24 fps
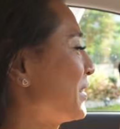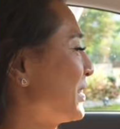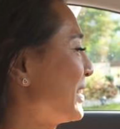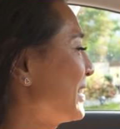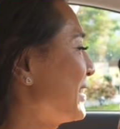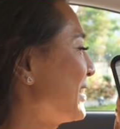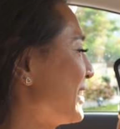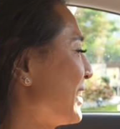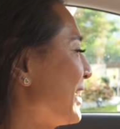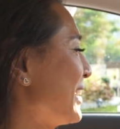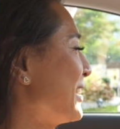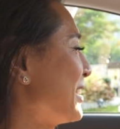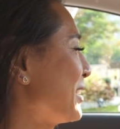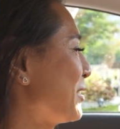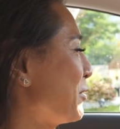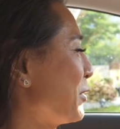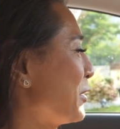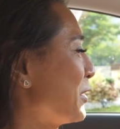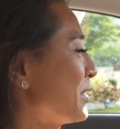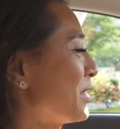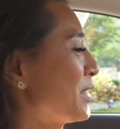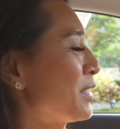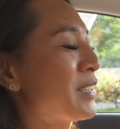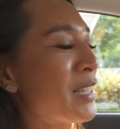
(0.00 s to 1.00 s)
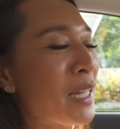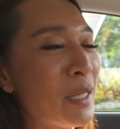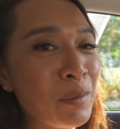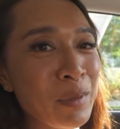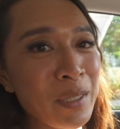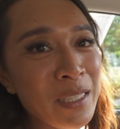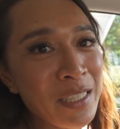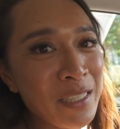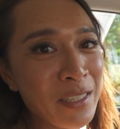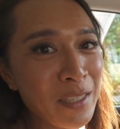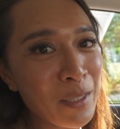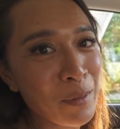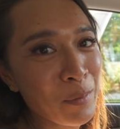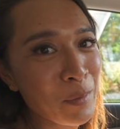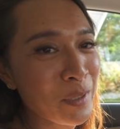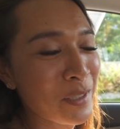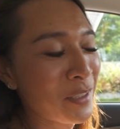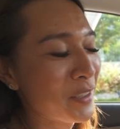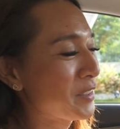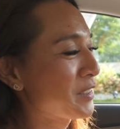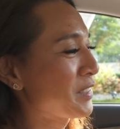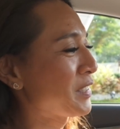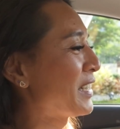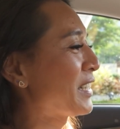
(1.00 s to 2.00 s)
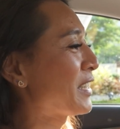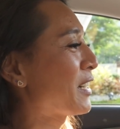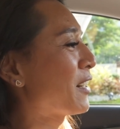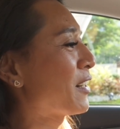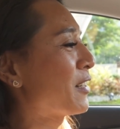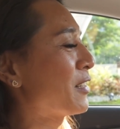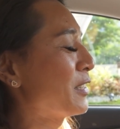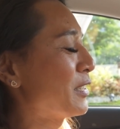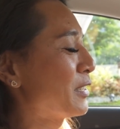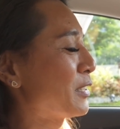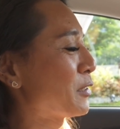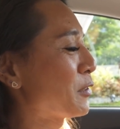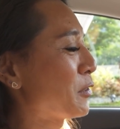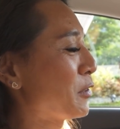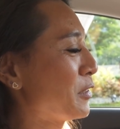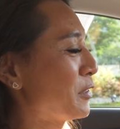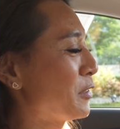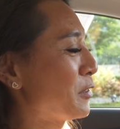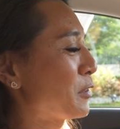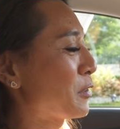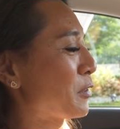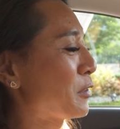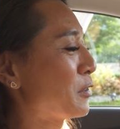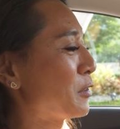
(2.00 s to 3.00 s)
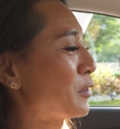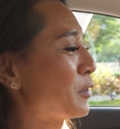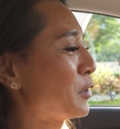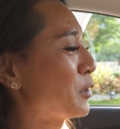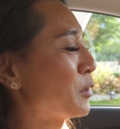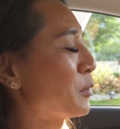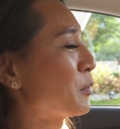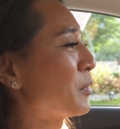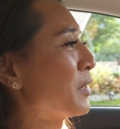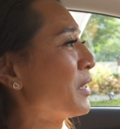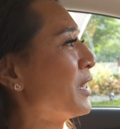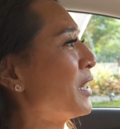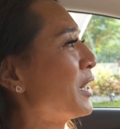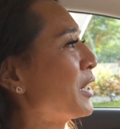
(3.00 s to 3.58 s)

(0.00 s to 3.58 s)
this says versus how many kilometers the car is going to consume.